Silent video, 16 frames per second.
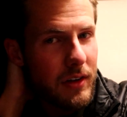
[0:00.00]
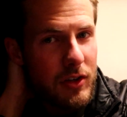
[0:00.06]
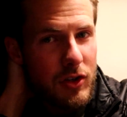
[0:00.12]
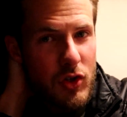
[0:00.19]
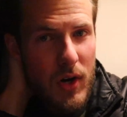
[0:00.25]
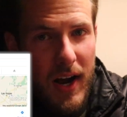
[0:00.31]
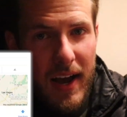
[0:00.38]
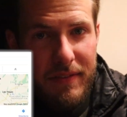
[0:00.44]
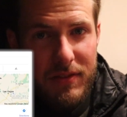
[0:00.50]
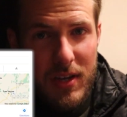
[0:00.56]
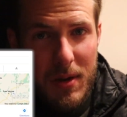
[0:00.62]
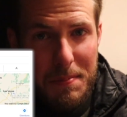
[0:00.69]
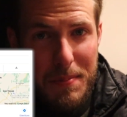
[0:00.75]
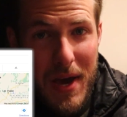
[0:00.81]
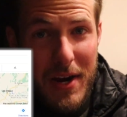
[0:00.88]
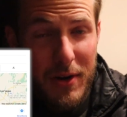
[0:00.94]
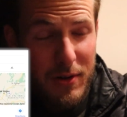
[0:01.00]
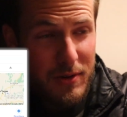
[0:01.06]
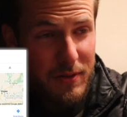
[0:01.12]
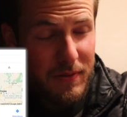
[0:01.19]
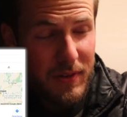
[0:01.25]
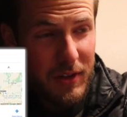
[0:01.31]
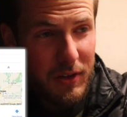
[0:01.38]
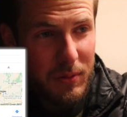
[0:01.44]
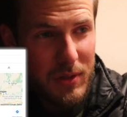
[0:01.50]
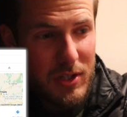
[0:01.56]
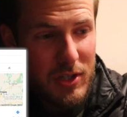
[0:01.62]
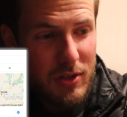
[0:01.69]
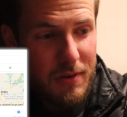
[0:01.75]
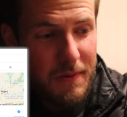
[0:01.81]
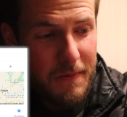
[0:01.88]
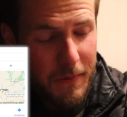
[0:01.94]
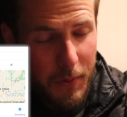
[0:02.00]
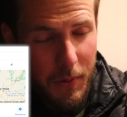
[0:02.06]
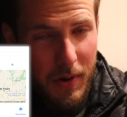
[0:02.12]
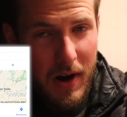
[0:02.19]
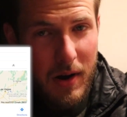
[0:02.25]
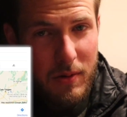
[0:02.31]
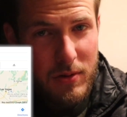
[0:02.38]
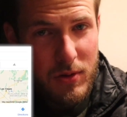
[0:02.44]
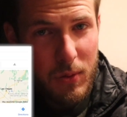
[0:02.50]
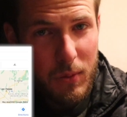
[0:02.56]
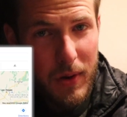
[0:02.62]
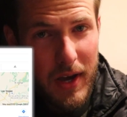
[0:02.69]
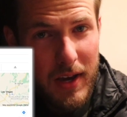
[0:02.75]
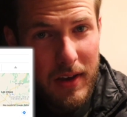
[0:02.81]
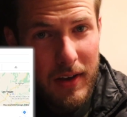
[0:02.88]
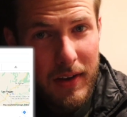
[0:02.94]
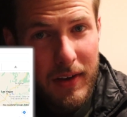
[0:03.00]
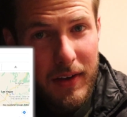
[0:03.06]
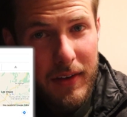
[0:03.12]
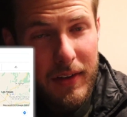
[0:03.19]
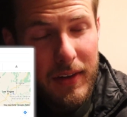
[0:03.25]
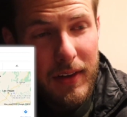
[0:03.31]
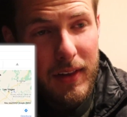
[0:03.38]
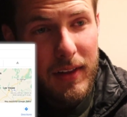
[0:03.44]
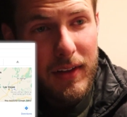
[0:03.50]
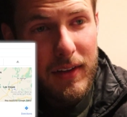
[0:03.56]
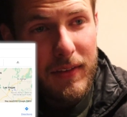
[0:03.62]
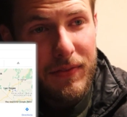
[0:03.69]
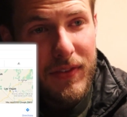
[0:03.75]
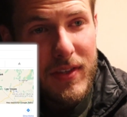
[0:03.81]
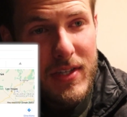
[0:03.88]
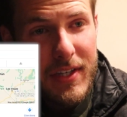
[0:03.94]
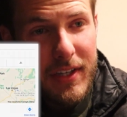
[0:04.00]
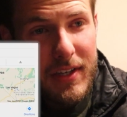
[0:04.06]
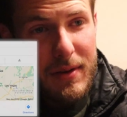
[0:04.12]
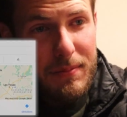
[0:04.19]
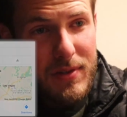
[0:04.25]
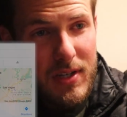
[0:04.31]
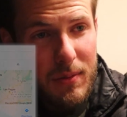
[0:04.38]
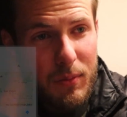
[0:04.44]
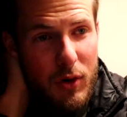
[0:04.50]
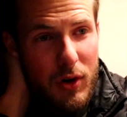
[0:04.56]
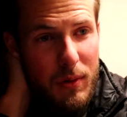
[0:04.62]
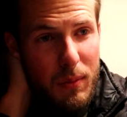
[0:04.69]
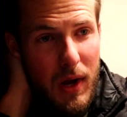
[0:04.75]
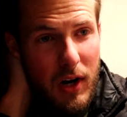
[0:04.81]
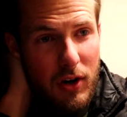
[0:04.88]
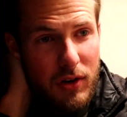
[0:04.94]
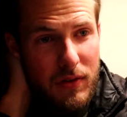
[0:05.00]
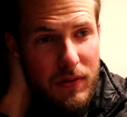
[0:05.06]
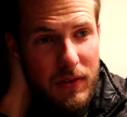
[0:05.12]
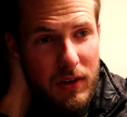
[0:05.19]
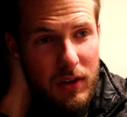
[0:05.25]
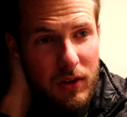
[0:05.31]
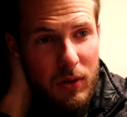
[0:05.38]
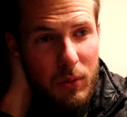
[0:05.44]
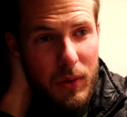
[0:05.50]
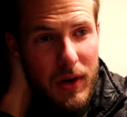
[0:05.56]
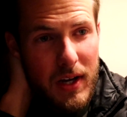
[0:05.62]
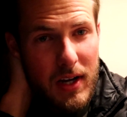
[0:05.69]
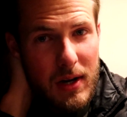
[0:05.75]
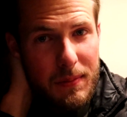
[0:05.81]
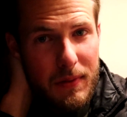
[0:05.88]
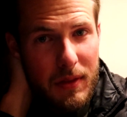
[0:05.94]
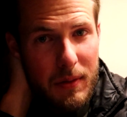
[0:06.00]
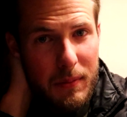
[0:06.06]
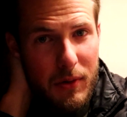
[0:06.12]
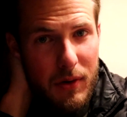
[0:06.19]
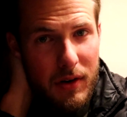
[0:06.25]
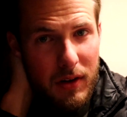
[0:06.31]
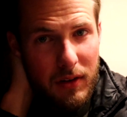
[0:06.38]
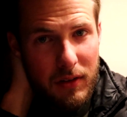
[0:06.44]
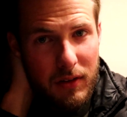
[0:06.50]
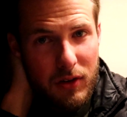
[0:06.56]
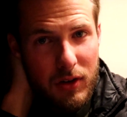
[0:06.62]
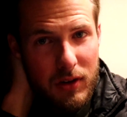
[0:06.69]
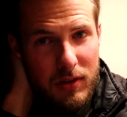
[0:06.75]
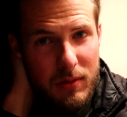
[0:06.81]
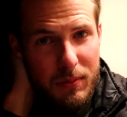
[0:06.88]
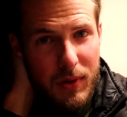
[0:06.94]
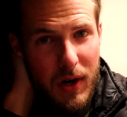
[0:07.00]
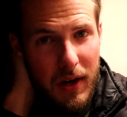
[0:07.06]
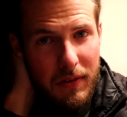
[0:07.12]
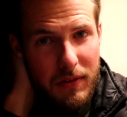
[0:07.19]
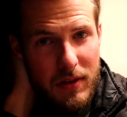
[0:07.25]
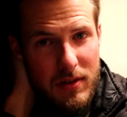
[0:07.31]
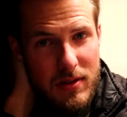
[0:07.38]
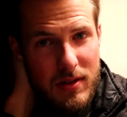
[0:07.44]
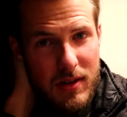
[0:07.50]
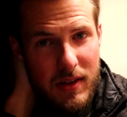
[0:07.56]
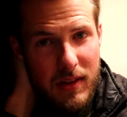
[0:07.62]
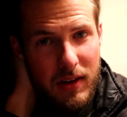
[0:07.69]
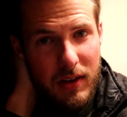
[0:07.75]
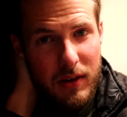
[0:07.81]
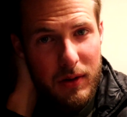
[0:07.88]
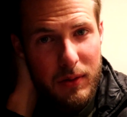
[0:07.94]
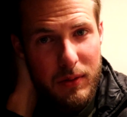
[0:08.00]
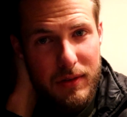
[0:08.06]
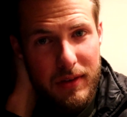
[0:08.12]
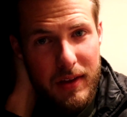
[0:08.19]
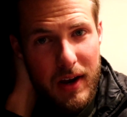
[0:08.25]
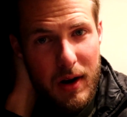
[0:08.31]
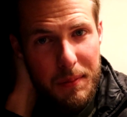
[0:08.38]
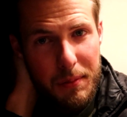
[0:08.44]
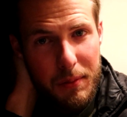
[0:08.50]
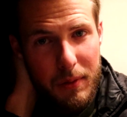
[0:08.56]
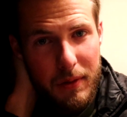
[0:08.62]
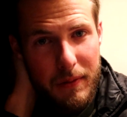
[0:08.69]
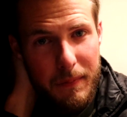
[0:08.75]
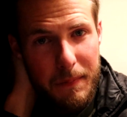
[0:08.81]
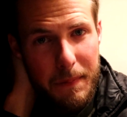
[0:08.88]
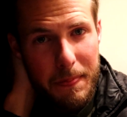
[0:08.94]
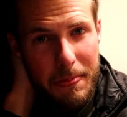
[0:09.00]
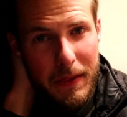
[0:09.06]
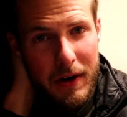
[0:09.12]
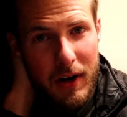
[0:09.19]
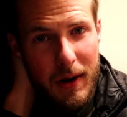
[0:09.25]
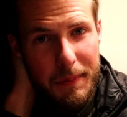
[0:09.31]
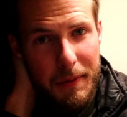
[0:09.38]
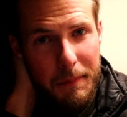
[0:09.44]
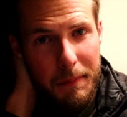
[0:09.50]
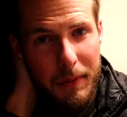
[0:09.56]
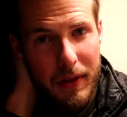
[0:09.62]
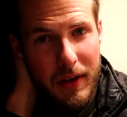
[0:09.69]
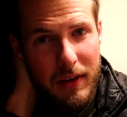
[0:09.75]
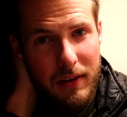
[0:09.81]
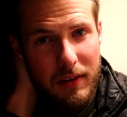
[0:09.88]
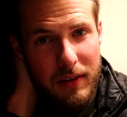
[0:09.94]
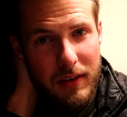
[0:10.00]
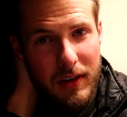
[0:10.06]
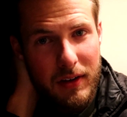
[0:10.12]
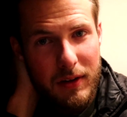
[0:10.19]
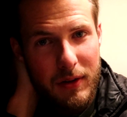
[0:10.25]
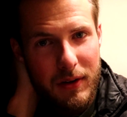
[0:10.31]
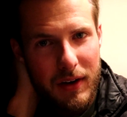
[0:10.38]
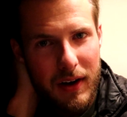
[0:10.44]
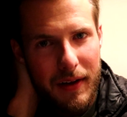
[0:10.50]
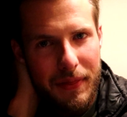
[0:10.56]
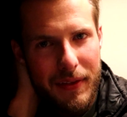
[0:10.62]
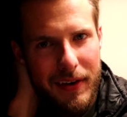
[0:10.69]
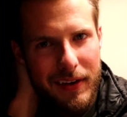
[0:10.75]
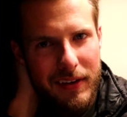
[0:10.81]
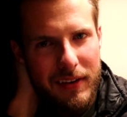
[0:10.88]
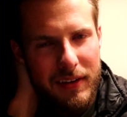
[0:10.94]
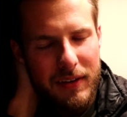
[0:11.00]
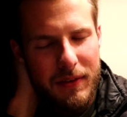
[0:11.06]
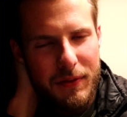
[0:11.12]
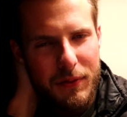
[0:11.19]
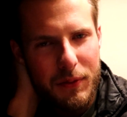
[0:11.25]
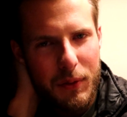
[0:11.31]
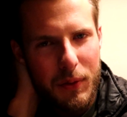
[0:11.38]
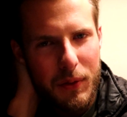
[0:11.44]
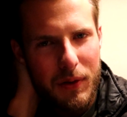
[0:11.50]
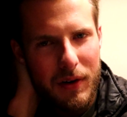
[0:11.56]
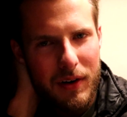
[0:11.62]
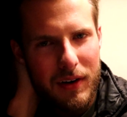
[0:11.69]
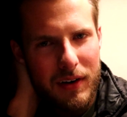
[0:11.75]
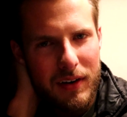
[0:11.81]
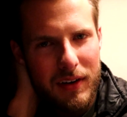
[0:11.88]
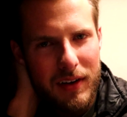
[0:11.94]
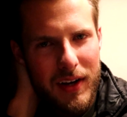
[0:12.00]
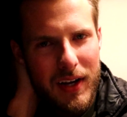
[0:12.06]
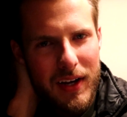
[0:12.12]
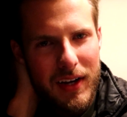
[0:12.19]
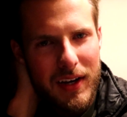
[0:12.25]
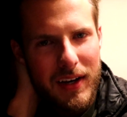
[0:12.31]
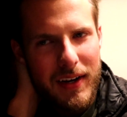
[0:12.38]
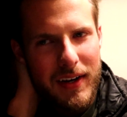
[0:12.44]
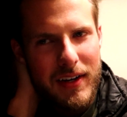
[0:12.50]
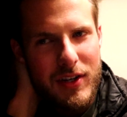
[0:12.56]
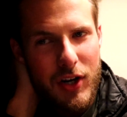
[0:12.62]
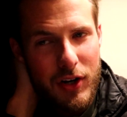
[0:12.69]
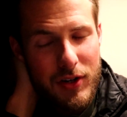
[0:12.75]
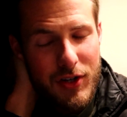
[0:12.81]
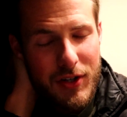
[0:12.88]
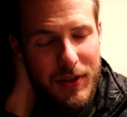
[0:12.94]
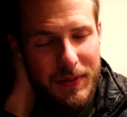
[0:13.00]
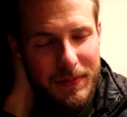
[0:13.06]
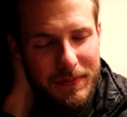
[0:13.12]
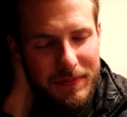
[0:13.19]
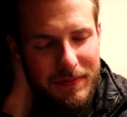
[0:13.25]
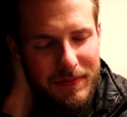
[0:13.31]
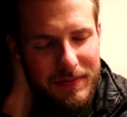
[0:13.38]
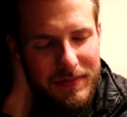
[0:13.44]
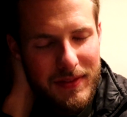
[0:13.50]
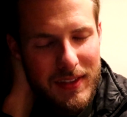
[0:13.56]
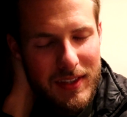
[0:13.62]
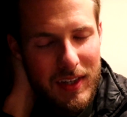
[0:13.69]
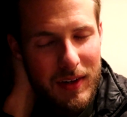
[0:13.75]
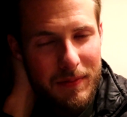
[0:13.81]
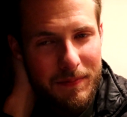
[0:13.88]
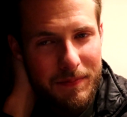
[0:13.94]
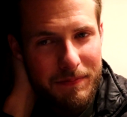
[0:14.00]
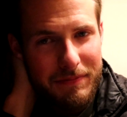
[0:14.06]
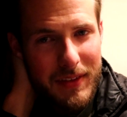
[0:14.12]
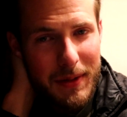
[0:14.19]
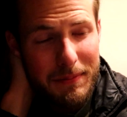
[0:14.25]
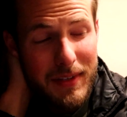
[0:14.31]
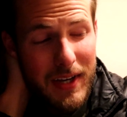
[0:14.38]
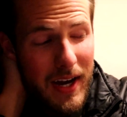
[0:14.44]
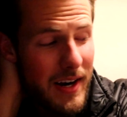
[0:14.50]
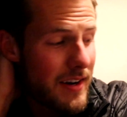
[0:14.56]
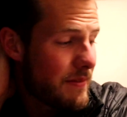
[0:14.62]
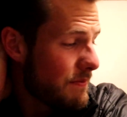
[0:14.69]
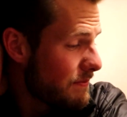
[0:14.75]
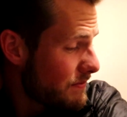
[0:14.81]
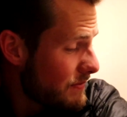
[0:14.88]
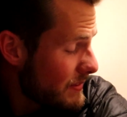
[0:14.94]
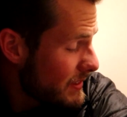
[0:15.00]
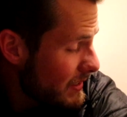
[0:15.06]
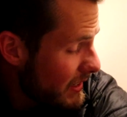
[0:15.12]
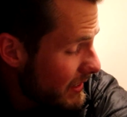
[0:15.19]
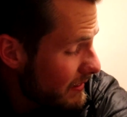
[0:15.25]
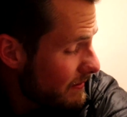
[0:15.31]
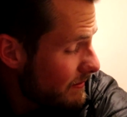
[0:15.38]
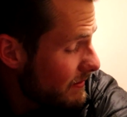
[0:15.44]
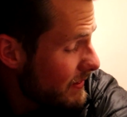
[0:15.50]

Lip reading: and drive to Bakersfield, which is 4 hours away. Sleep somewhere in Bakersfield, wake up in the morning, cook some breakfast, and then go to the airport and hop on a plane and go to Authentic for church. So I'm tired. It's like